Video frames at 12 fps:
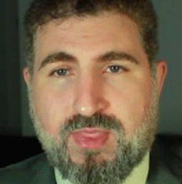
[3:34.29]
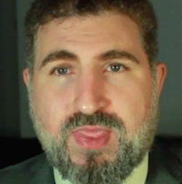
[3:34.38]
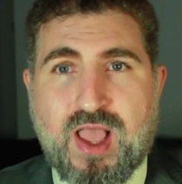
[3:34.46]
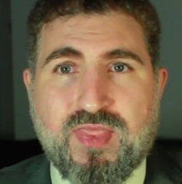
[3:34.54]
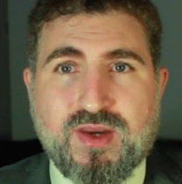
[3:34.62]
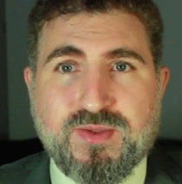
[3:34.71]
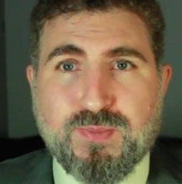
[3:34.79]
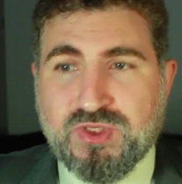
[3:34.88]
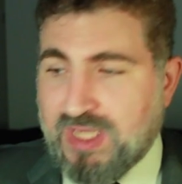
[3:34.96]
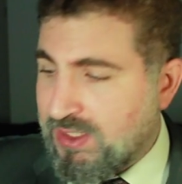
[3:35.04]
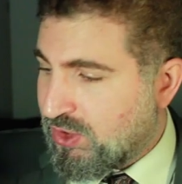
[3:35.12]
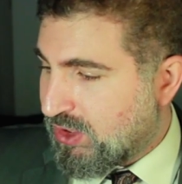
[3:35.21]
The other
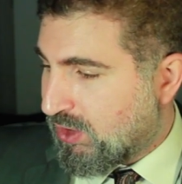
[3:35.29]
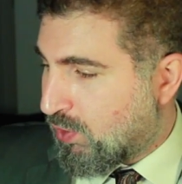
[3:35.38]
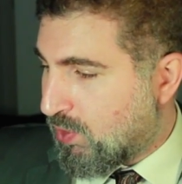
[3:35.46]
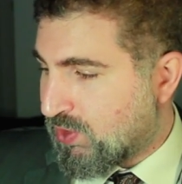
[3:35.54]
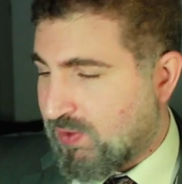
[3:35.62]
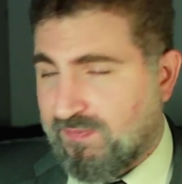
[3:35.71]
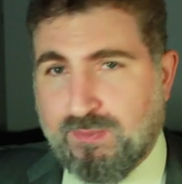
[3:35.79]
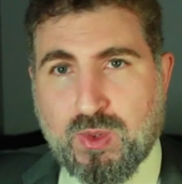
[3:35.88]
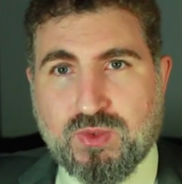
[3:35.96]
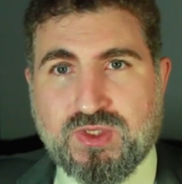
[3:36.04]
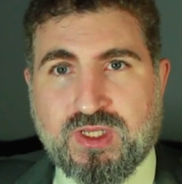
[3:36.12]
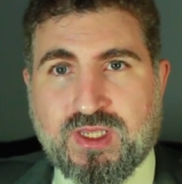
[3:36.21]
potential cause of
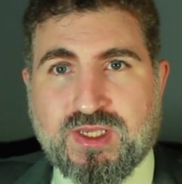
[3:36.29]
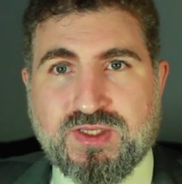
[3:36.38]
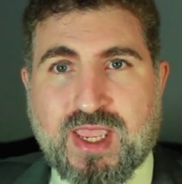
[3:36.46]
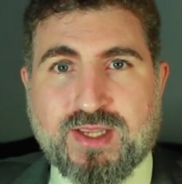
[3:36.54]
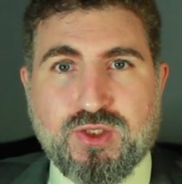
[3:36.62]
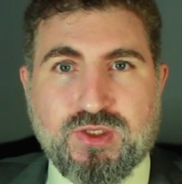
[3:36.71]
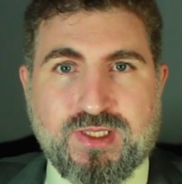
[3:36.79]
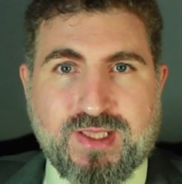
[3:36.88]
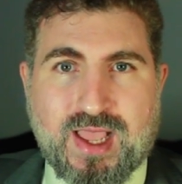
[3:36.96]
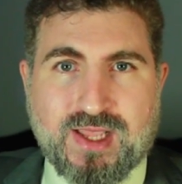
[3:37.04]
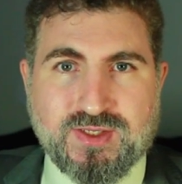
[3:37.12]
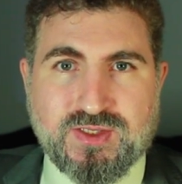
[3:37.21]
bloating is actually
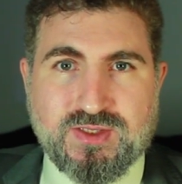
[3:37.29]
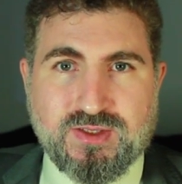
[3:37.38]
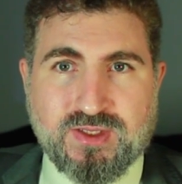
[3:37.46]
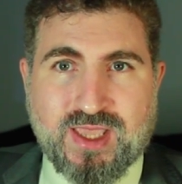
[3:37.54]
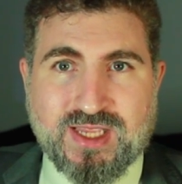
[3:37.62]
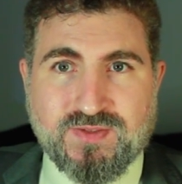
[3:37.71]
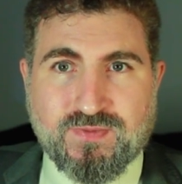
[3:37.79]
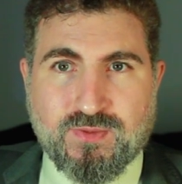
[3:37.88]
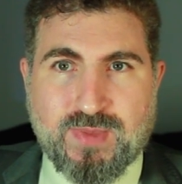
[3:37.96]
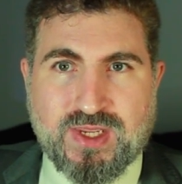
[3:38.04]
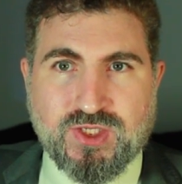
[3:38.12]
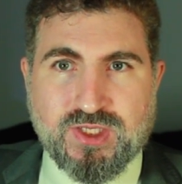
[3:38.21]
gas
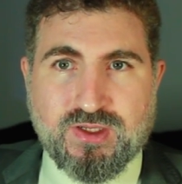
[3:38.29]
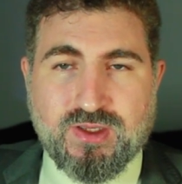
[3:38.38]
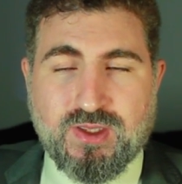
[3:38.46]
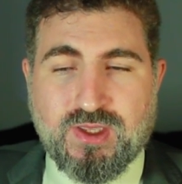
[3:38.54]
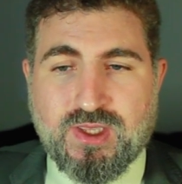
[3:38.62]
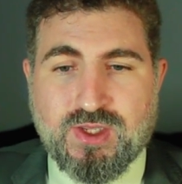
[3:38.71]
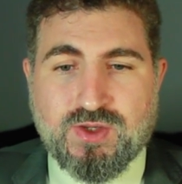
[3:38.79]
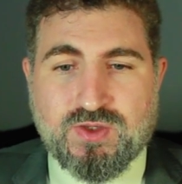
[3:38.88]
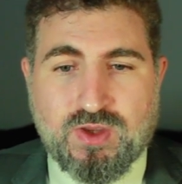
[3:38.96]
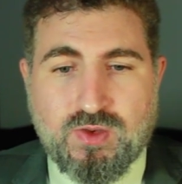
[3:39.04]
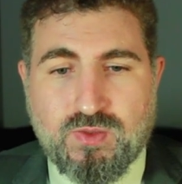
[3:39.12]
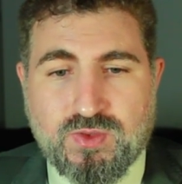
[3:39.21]
formation.
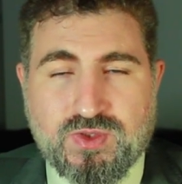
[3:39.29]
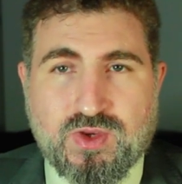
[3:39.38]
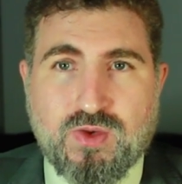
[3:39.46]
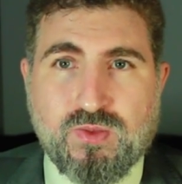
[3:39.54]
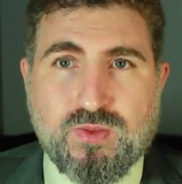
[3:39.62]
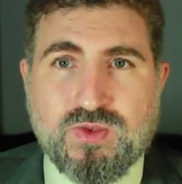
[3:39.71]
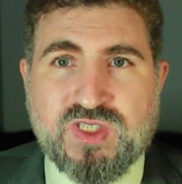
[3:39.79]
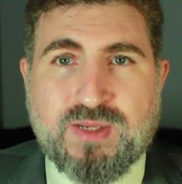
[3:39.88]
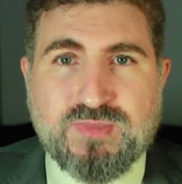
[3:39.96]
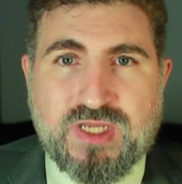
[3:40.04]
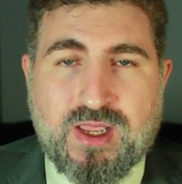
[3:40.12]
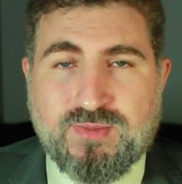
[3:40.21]
So
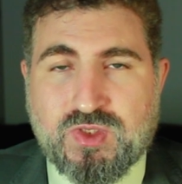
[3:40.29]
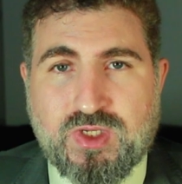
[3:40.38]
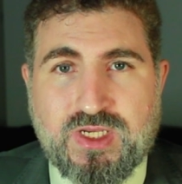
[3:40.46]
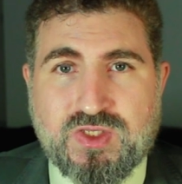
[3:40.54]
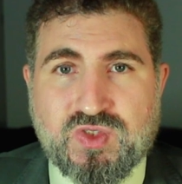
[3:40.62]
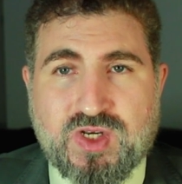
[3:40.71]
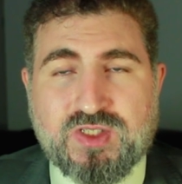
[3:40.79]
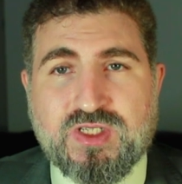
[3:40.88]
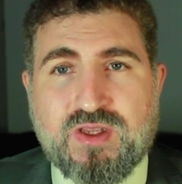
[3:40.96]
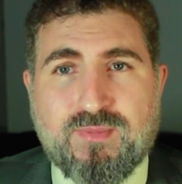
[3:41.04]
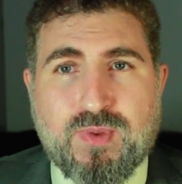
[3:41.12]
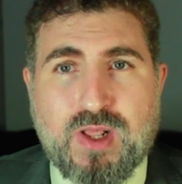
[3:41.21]
sometimes you eat
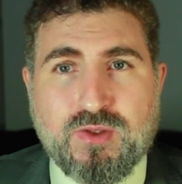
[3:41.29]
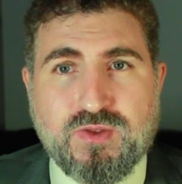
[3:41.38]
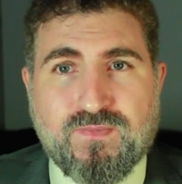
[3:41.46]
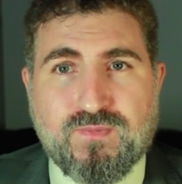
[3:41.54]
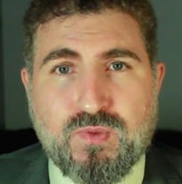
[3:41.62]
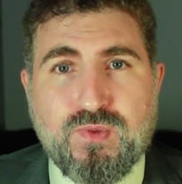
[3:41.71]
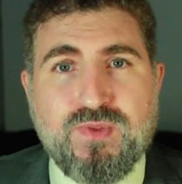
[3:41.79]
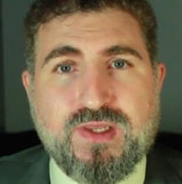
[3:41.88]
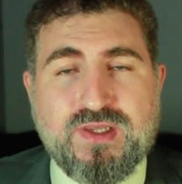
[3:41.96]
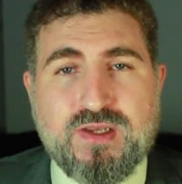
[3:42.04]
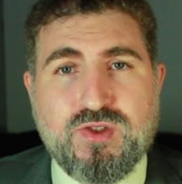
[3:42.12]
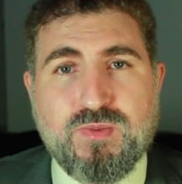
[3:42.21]
certain amount of food,
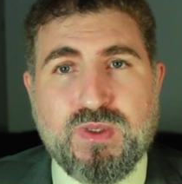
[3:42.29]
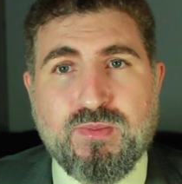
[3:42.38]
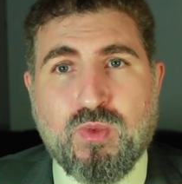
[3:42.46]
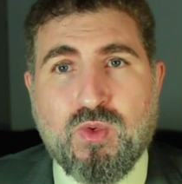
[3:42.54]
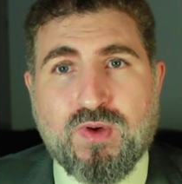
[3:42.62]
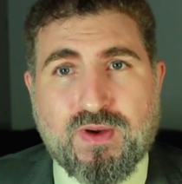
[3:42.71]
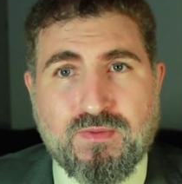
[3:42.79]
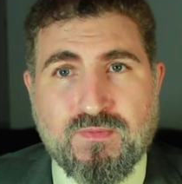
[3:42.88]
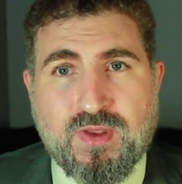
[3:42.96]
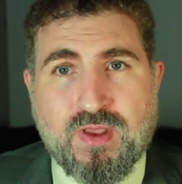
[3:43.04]
they tend to be more